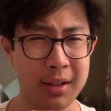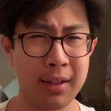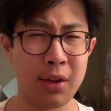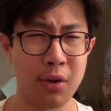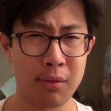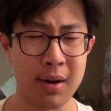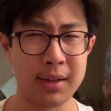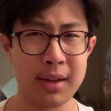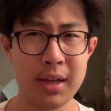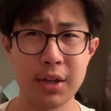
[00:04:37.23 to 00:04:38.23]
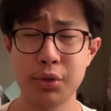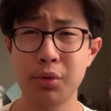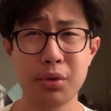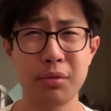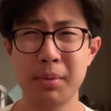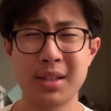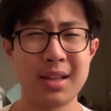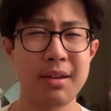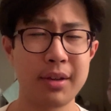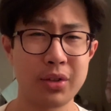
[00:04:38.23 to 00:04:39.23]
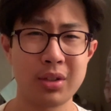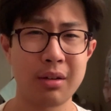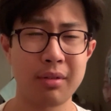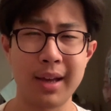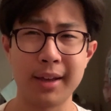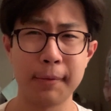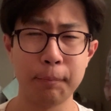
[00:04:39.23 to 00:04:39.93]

long run, sure you'll be saving yourself like